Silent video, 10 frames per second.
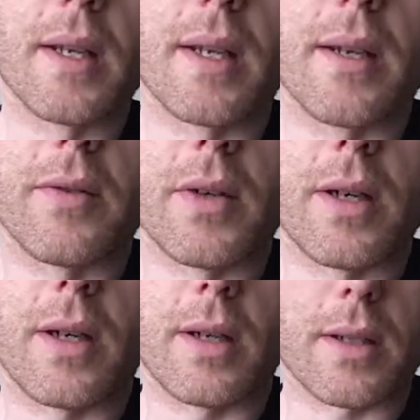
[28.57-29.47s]
You've
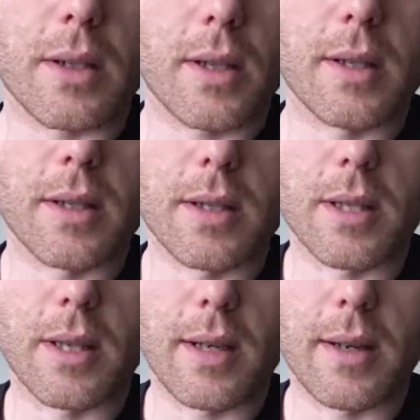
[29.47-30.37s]
got a
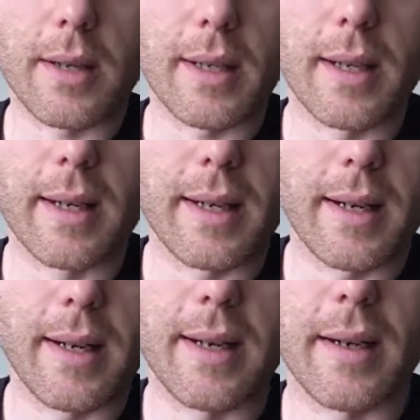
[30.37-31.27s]

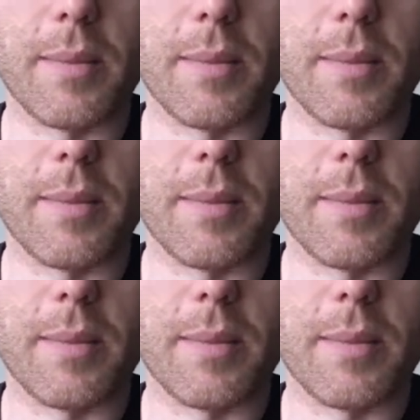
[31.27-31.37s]
slightly